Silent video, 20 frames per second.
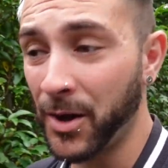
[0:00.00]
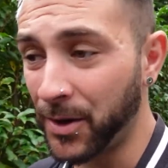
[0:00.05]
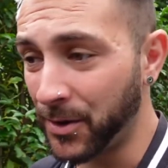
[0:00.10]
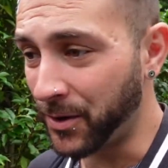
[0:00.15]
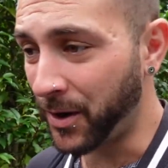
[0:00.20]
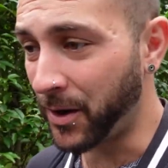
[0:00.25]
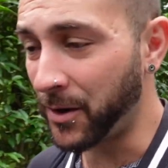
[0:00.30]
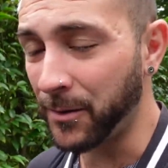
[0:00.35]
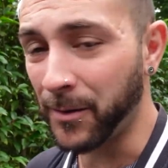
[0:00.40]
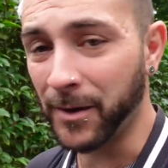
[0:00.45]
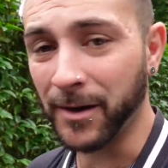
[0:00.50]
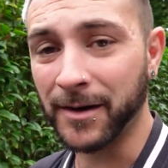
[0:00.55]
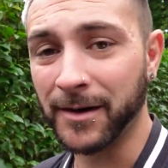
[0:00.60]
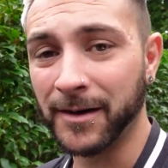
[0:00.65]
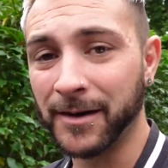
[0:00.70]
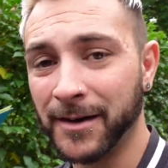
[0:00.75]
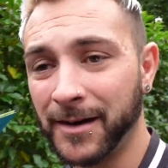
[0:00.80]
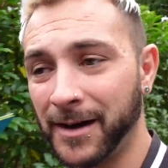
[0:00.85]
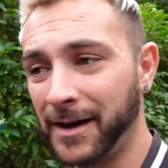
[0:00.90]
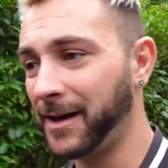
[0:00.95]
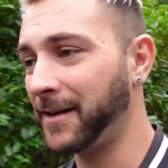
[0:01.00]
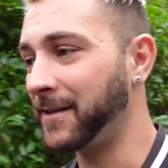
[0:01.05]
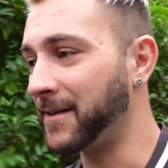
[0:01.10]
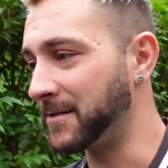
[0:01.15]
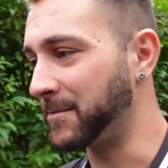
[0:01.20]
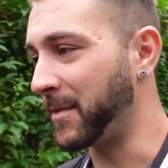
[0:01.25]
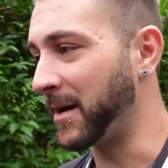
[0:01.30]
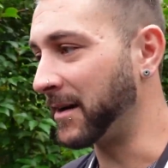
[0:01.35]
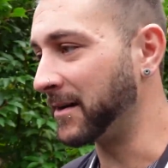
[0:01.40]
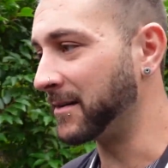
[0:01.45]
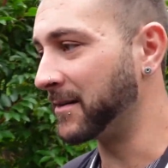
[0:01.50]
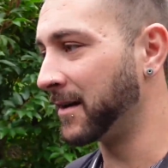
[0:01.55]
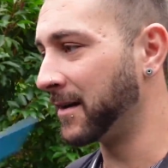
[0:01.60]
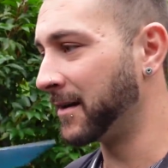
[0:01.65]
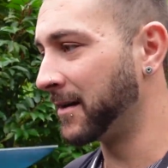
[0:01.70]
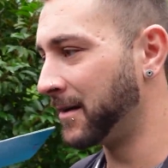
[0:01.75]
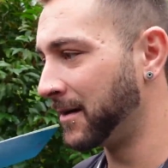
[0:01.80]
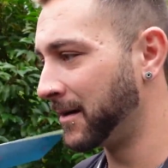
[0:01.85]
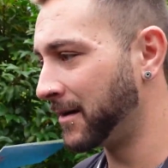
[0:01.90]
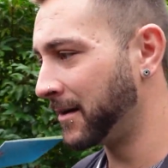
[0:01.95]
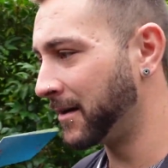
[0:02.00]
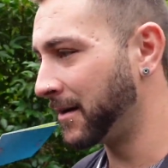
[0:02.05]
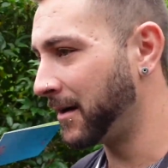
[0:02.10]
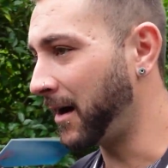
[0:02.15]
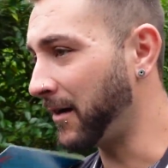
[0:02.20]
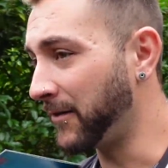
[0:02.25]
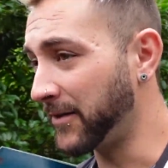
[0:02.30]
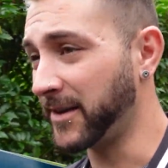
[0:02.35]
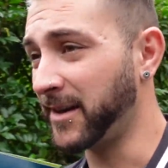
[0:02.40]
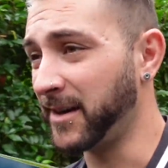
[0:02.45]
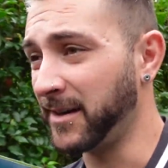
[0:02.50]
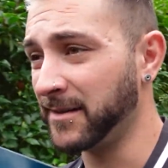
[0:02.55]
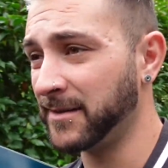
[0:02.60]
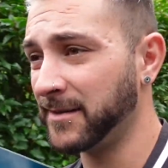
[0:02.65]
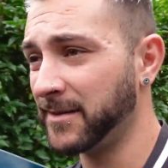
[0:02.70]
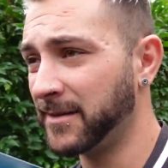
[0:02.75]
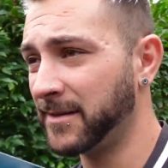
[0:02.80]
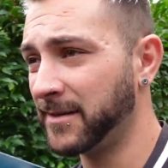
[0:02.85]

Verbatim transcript: no one in this maze other than us.